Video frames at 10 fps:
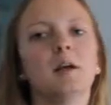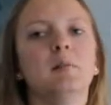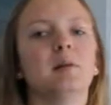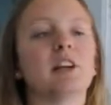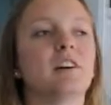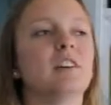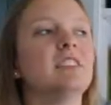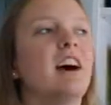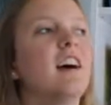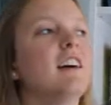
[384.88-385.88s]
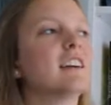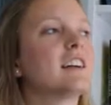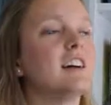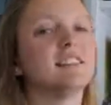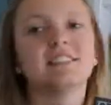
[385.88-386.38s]
because I
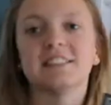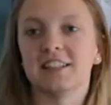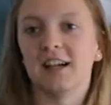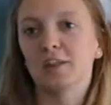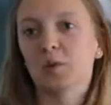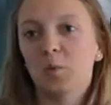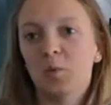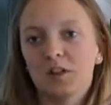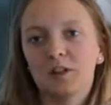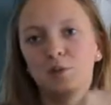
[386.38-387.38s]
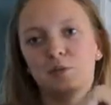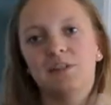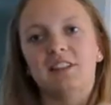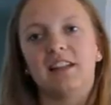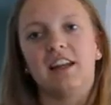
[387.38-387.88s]
can't decide what to put
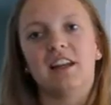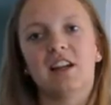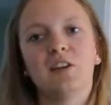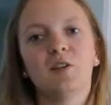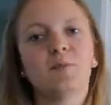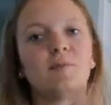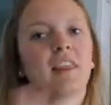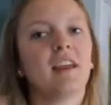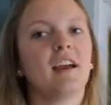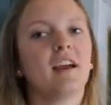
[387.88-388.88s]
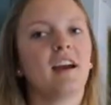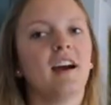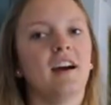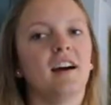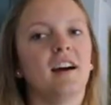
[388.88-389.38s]
in here.
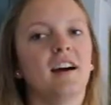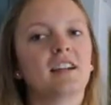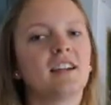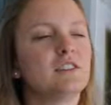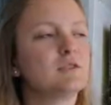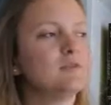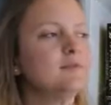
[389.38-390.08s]
I kind of